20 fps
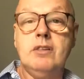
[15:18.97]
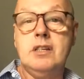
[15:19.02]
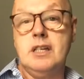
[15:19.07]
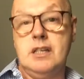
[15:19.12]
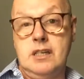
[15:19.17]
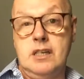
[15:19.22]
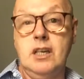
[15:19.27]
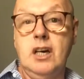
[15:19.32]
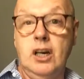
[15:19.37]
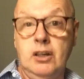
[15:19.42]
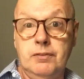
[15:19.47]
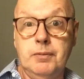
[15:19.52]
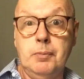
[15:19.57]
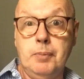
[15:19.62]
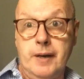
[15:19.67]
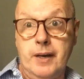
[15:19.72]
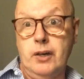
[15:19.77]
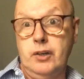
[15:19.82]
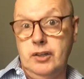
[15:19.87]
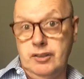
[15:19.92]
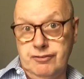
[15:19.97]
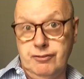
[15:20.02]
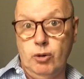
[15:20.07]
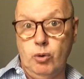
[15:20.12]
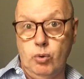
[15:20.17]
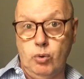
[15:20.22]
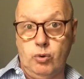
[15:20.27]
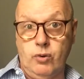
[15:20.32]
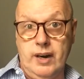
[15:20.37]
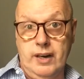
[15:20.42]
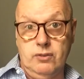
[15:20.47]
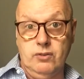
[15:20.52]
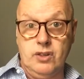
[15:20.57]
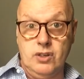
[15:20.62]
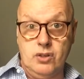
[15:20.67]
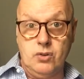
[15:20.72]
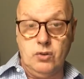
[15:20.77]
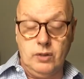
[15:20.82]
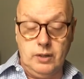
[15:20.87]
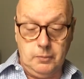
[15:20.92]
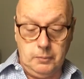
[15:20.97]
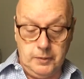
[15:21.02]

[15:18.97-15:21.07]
doesn't overpower your foreground is all I'm